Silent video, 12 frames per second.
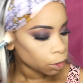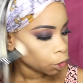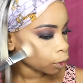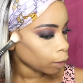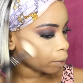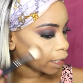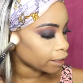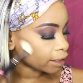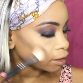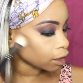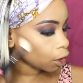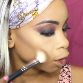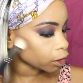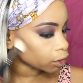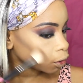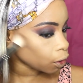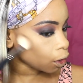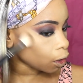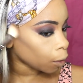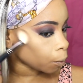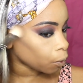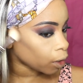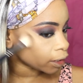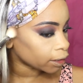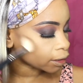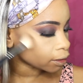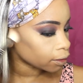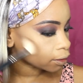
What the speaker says: You are blending the contour upwards.